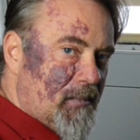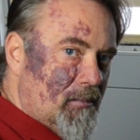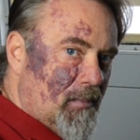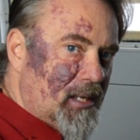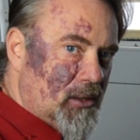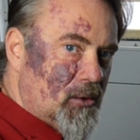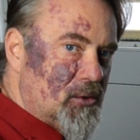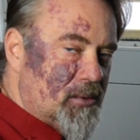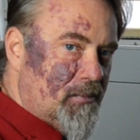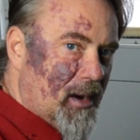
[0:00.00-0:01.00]

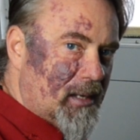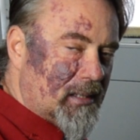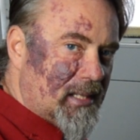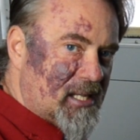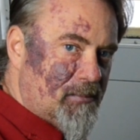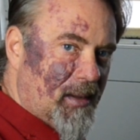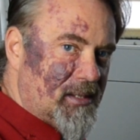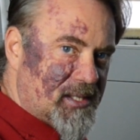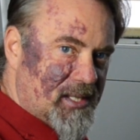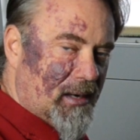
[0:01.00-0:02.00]
used bucket that's been
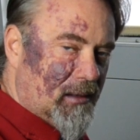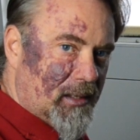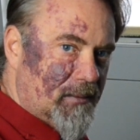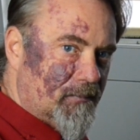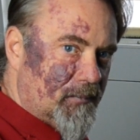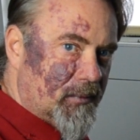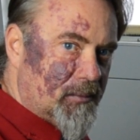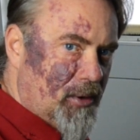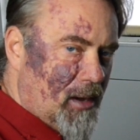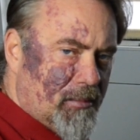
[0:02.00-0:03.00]
settling,
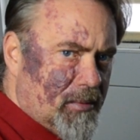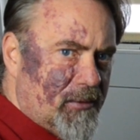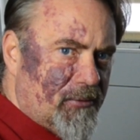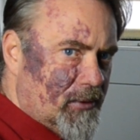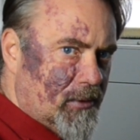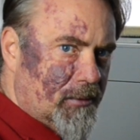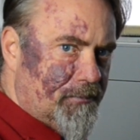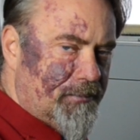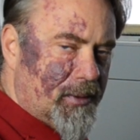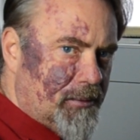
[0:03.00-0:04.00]
probably for,
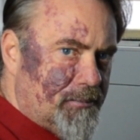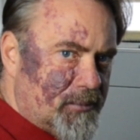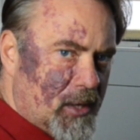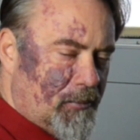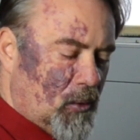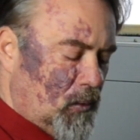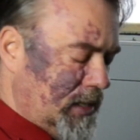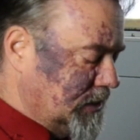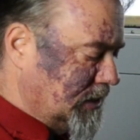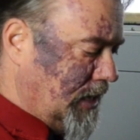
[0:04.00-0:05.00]
you know, a couple weeks